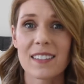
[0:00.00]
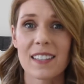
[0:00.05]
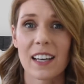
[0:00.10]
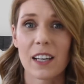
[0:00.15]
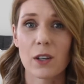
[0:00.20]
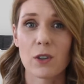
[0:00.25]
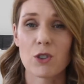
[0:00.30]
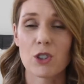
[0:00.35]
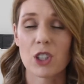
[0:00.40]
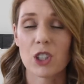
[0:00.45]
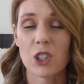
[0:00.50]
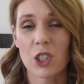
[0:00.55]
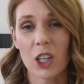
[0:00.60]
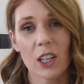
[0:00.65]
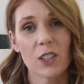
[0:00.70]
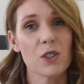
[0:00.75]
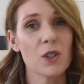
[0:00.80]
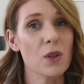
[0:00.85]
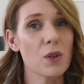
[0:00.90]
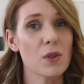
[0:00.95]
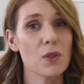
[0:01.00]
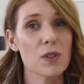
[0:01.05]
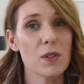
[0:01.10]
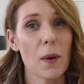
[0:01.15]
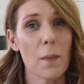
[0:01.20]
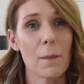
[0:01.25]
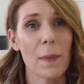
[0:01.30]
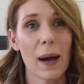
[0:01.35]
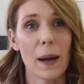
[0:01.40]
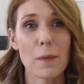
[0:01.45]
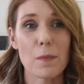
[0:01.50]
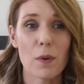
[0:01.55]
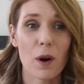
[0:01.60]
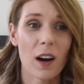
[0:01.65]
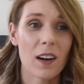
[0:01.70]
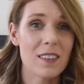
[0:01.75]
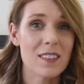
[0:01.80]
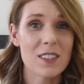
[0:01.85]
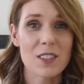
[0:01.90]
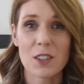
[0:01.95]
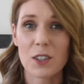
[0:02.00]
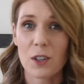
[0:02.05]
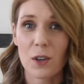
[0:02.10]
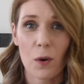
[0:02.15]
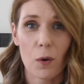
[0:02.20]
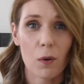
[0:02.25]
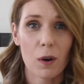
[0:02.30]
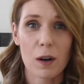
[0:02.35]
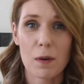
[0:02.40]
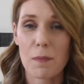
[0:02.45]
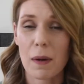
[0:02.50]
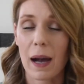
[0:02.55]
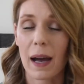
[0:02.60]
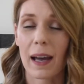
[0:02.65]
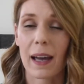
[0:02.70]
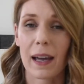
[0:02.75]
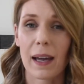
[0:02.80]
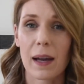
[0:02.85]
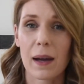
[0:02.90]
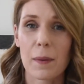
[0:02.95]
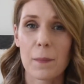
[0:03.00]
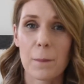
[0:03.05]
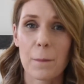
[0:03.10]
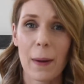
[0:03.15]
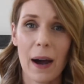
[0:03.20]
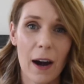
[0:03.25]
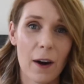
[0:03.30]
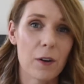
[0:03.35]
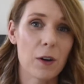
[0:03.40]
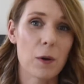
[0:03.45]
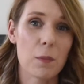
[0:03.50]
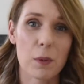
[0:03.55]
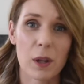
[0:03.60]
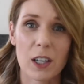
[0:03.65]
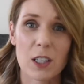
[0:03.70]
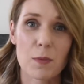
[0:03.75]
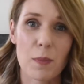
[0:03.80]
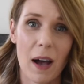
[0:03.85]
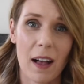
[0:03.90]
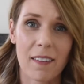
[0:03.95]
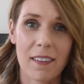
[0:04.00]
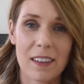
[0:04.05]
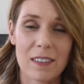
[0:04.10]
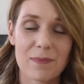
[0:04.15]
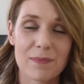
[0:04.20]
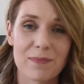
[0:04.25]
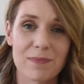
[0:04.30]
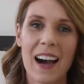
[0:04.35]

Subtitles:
I usually just use my bronzer or my powder blush palette.